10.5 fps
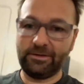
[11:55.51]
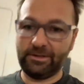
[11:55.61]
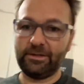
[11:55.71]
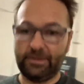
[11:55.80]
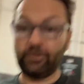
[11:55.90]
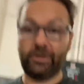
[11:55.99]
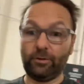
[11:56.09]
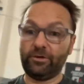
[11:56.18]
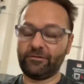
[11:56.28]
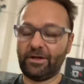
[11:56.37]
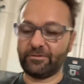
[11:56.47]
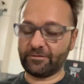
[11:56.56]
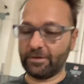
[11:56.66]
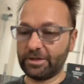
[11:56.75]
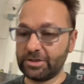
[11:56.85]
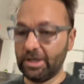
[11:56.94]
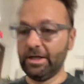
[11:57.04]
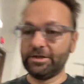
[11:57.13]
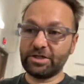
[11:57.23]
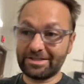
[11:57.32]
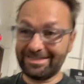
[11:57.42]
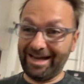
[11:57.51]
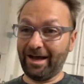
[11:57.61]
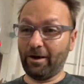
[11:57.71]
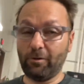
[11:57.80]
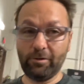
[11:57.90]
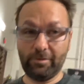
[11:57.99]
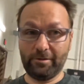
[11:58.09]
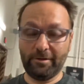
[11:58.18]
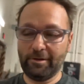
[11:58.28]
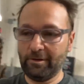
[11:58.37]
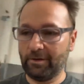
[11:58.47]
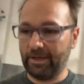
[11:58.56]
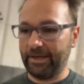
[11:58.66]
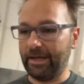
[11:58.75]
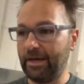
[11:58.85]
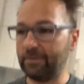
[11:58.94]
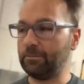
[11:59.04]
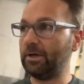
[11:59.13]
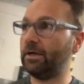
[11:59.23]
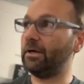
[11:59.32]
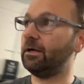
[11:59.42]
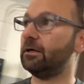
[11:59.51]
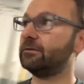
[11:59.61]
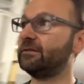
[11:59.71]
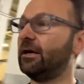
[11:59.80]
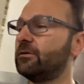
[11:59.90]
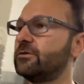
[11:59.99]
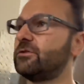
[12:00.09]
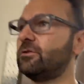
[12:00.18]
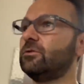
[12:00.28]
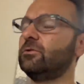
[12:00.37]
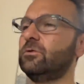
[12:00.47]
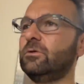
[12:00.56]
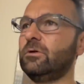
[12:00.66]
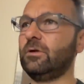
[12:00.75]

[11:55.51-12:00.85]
You know, he already flopped the flush. Just now, I got him down to